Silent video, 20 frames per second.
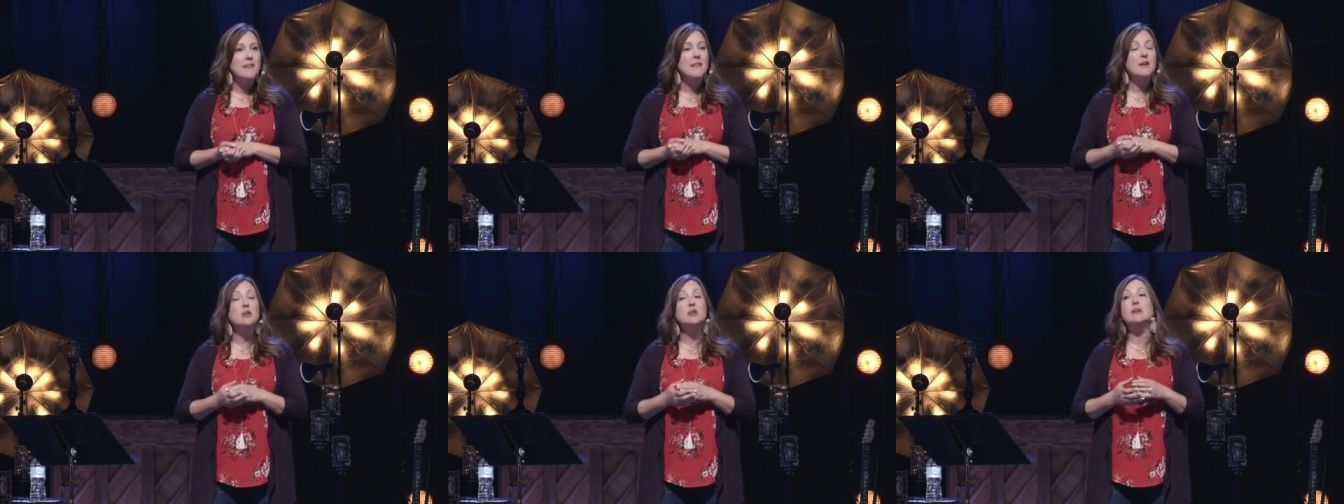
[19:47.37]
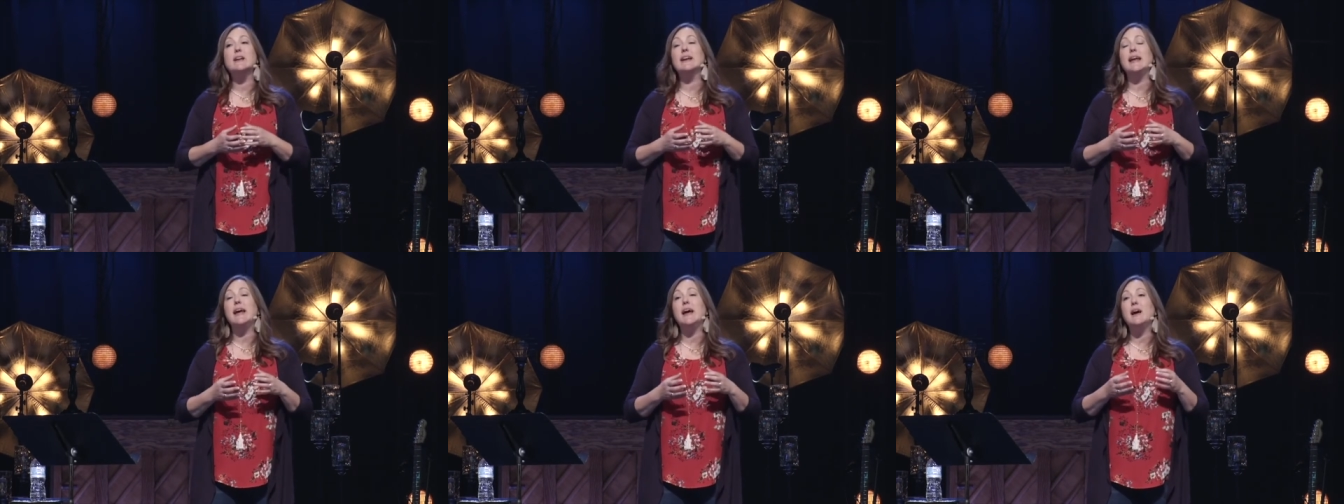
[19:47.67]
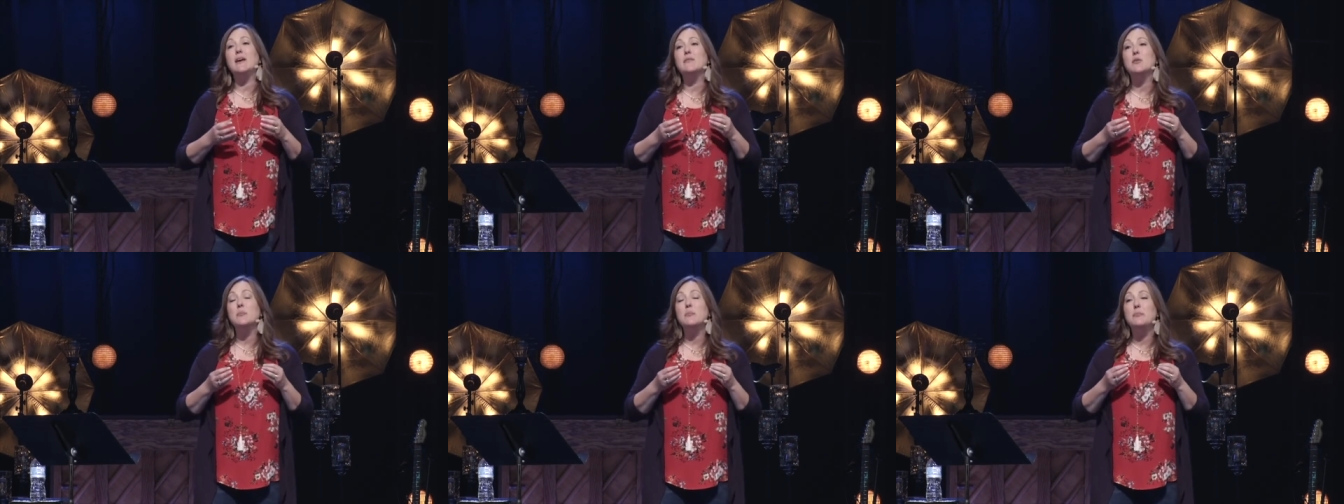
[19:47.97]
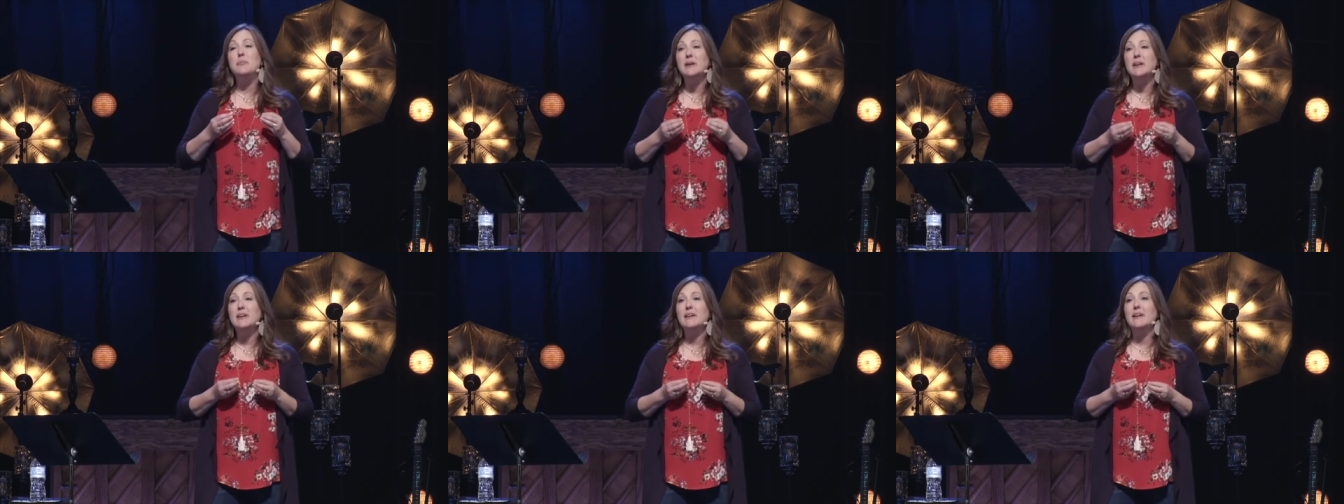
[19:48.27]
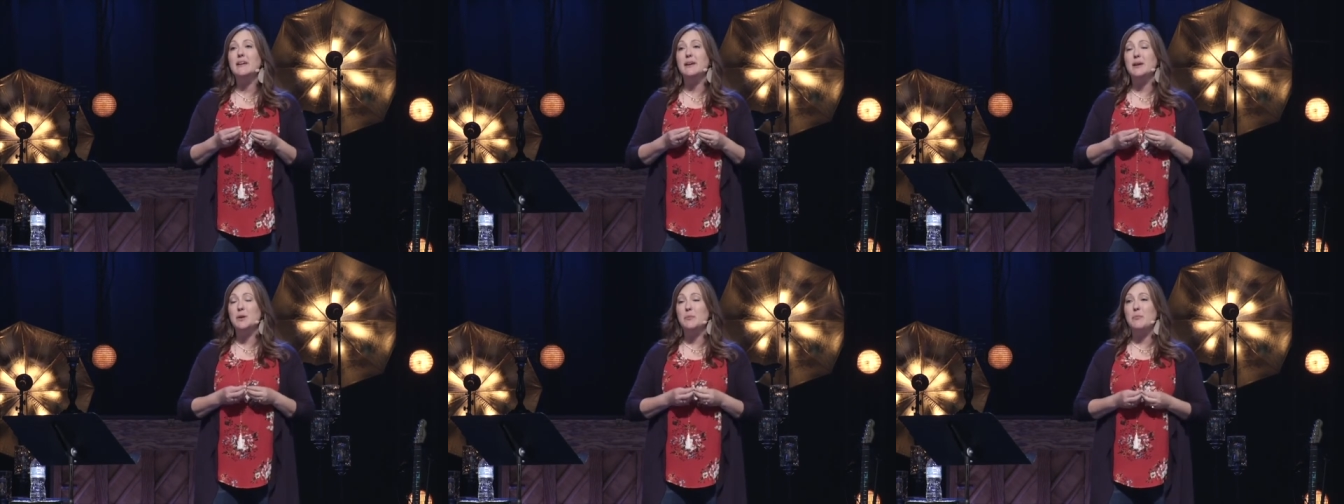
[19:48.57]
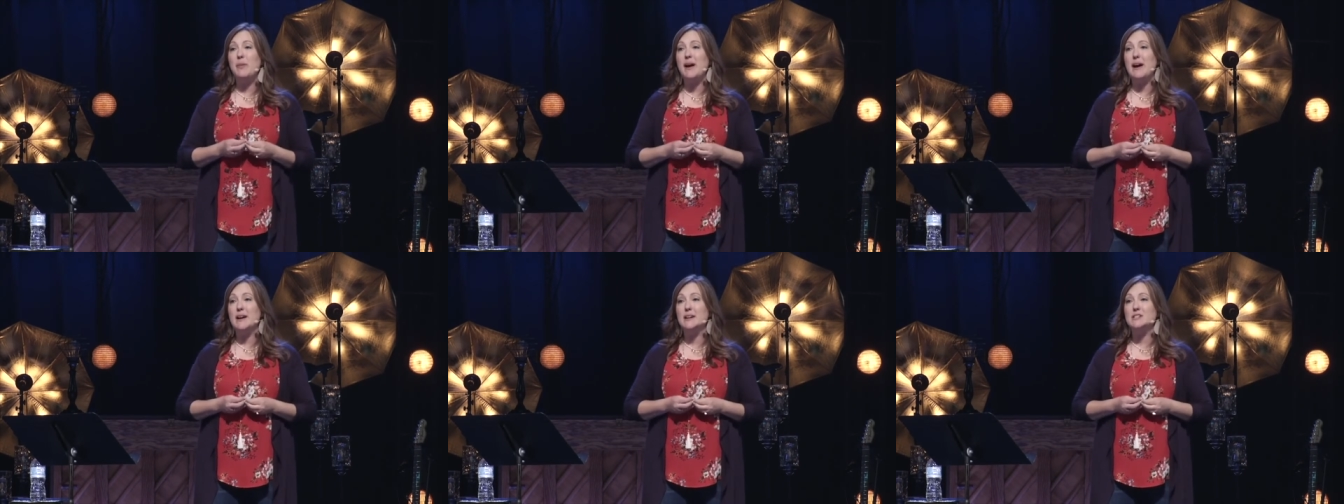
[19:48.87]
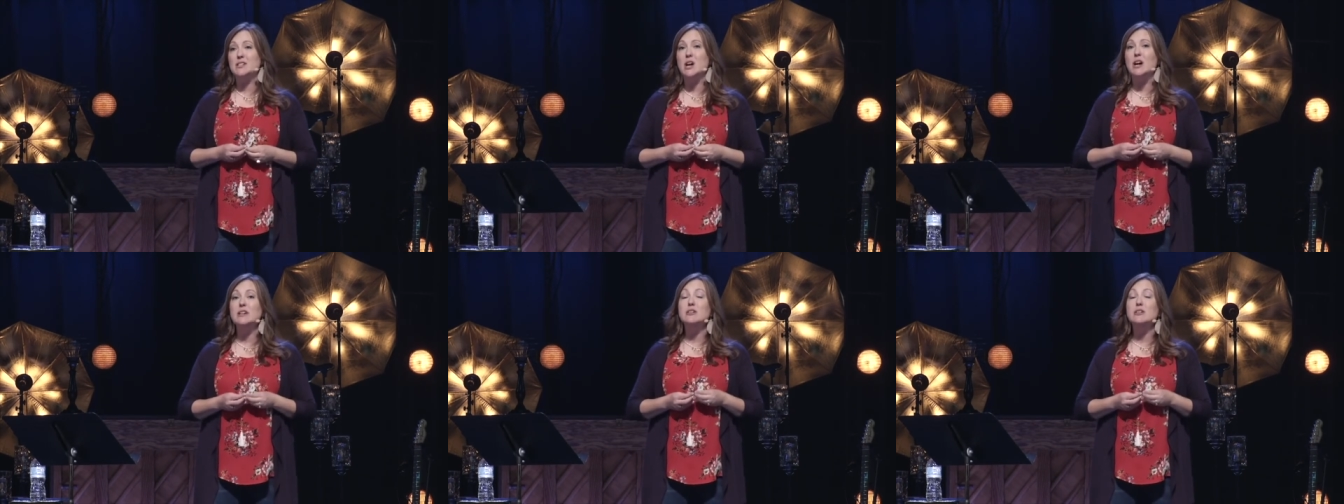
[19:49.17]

that are going to have a big impact